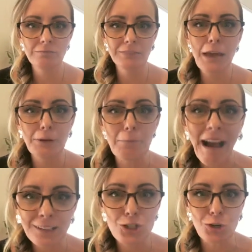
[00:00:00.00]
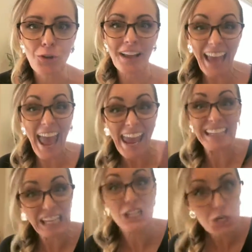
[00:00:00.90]
They remind you, they're like, hey,
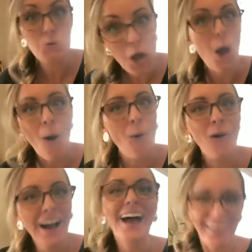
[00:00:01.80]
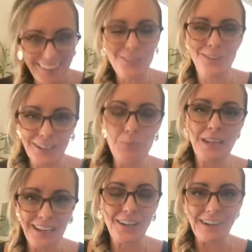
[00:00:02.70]
did you know that you need to
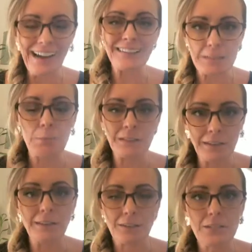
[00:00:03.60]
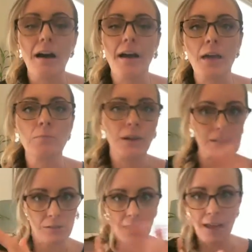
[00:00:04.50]
be here at this particular time, right?
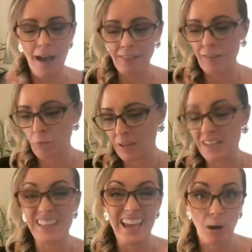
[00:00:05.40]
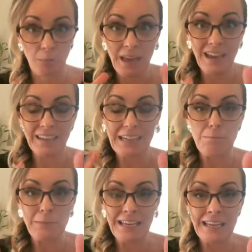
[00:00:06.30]
So I love them because they help keep
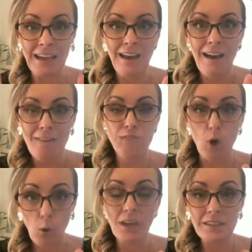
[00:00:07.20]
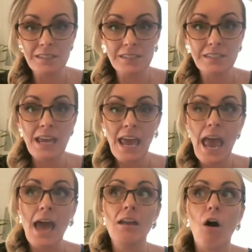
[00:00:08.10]
me focused
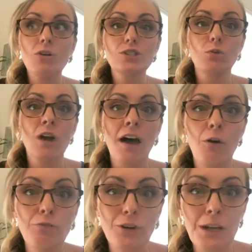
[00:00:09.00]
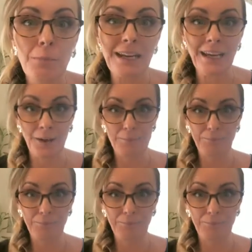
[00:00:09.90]
and also not overcommitting.